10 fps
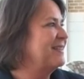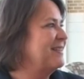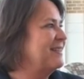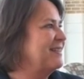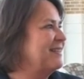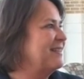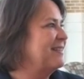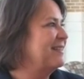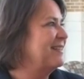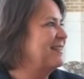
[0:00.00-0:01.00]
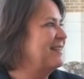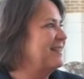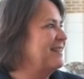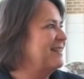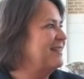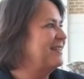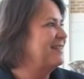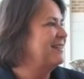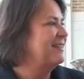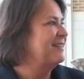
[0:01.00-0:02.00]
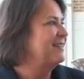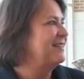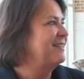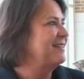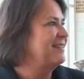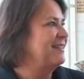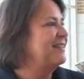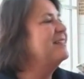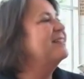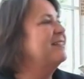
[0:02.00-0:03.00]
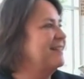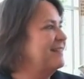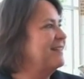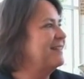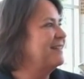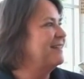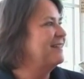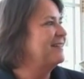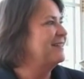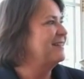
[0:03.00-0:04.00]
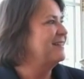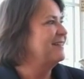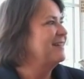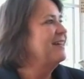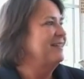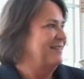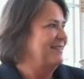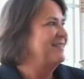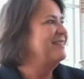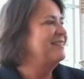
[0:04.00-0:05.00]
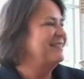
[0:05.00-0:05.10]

No words are spoken by the person on screen.